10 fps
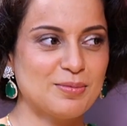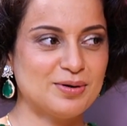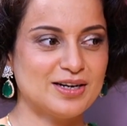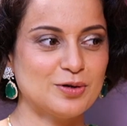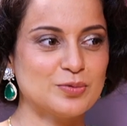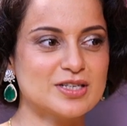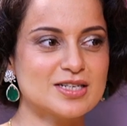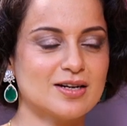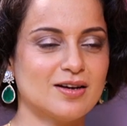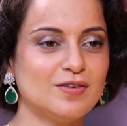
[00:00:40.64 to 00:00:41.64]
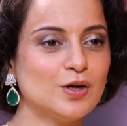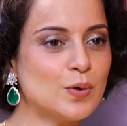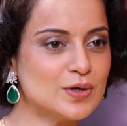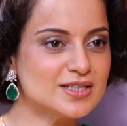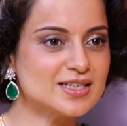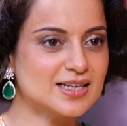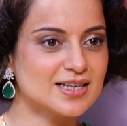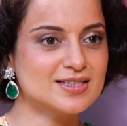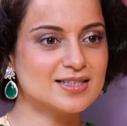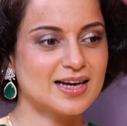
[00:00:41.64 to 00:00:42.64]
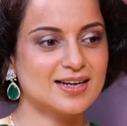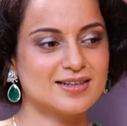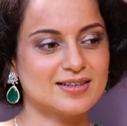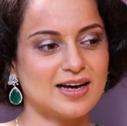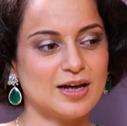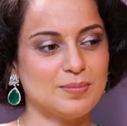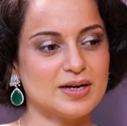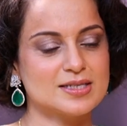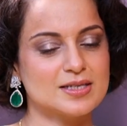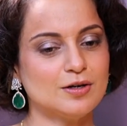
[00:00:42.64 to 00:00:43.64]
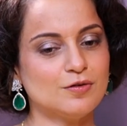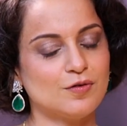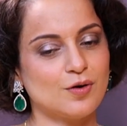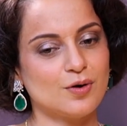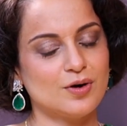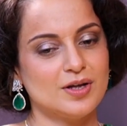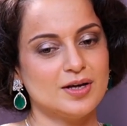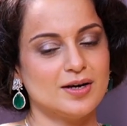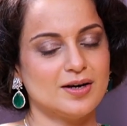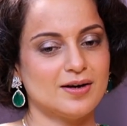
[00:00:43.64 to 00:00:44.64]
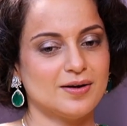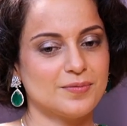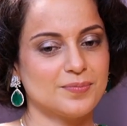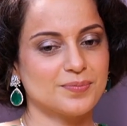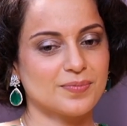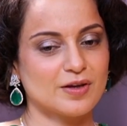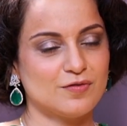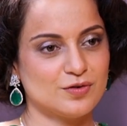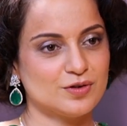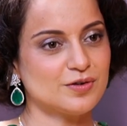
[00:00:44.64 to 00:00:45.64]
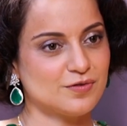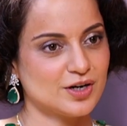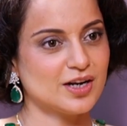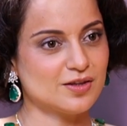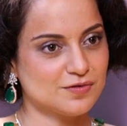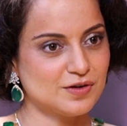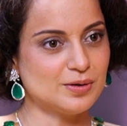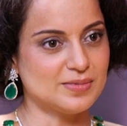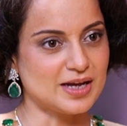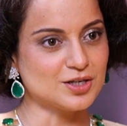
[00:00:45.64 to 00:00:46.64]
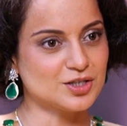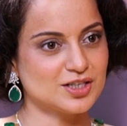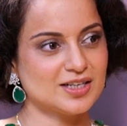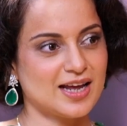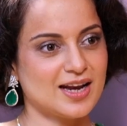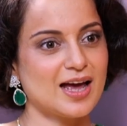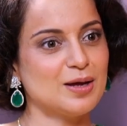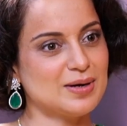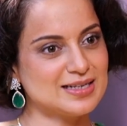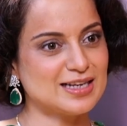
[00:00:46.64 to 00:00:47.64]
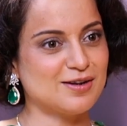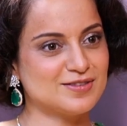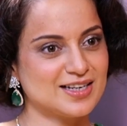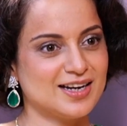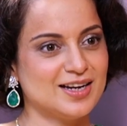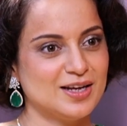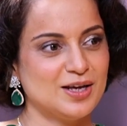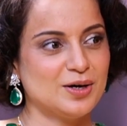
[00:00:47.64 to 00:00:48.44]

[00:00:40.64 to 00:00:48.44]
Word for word: But it was such a lovely coincidence that I met Sir for another film, Narration, and I myself said,